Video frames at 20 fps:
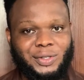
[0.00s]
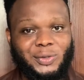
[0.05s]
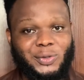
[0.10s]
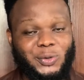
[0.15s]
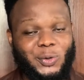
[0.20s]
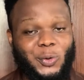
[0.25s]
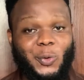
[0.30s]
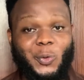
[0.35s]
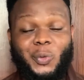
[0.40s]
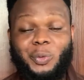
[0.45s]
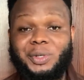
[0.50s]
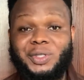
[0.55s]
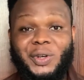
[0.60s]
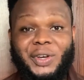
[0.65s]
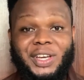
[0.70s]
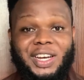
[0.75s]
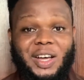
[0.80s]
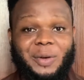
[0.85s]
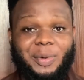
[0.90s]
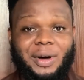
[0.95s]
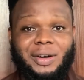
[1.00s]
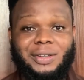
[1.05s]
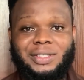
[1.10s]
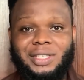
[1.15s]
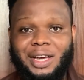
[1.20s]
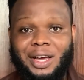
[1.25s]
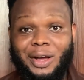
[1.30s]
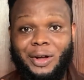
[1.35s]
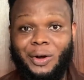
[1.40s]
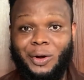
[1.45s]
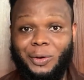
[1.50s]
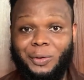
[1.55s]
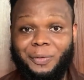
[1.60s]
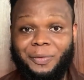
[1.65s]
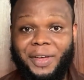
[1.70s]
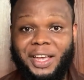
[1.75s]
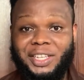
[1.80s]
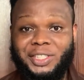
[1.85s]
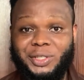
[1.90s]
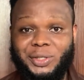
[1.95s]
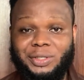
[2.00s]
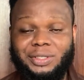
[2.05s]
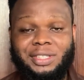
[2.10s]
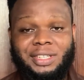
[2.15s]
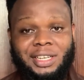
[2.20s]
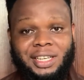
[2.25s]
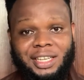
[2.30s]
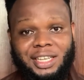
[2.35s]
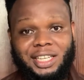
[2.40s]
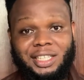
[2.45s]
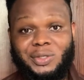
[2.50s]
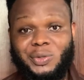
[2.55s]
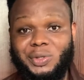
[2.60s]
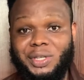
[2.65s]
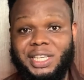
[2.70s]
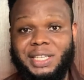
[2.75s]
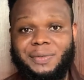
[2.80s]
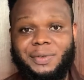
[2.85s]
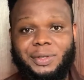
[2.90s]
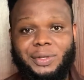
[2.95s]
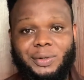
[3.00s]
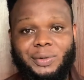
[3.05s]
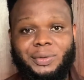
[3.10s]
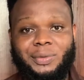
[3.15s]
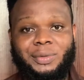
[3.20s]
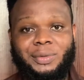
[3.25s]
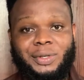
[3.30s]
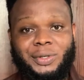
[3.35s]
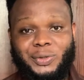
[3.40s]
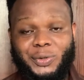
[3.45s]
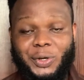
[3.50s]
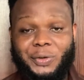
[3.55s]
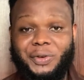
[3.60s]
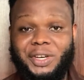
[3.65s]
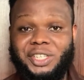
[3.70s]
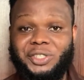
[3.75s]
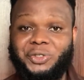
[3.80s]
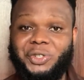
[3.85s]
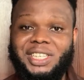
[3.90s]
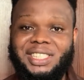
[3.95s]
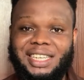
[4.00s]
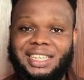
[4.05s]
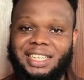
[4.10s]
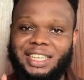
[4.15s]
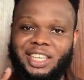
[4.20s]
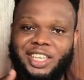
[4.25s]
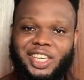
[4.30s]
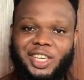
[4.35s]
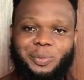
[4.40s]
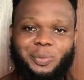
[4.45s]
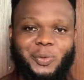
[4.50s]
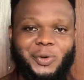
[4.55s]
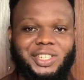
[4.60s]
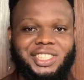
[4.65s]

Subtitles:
So we're talking about confession in today's video. So if you're interested, keep